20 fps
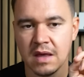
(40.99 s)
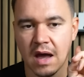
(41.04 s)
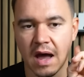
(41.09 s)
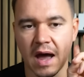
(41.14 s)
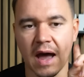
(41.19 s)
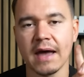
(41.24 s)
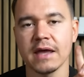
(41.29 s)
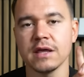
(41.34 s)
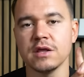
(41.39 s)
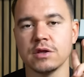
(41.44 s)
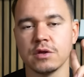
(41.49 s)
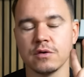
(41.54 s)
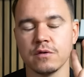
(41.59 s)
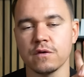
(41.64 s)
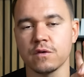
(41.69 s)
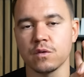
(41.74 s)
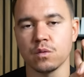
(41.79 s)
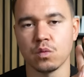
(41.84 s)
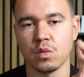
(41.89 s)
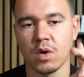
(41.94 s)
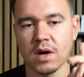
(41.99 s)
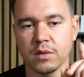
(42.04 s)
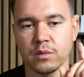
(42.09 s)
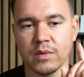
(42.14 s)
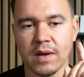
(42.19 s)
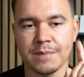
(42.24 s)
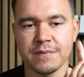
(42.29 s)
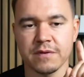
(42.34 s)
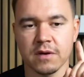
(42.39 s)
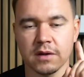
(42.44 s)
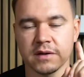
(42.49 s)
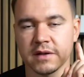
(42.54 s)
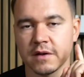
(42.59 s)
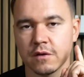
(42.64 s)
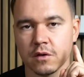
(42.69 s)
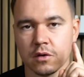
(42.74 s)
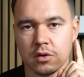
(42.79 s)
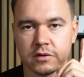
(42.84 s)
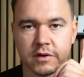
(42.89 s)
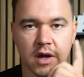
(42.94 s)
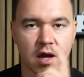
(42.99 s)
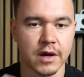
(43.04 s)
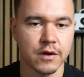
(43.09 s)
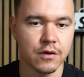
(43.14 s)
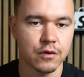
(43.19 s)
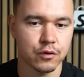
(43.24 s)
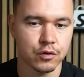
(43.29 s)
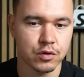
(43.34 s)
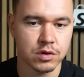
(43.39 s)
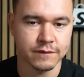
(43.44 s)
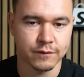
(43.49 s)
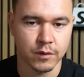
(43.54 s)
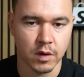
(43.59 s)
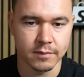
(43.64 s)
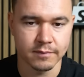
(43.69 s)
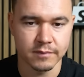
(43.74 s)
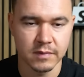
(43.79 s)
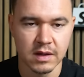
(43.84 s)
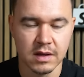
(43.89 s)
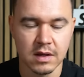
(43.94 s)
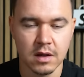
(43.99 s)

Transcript: I use one website that's called iSearch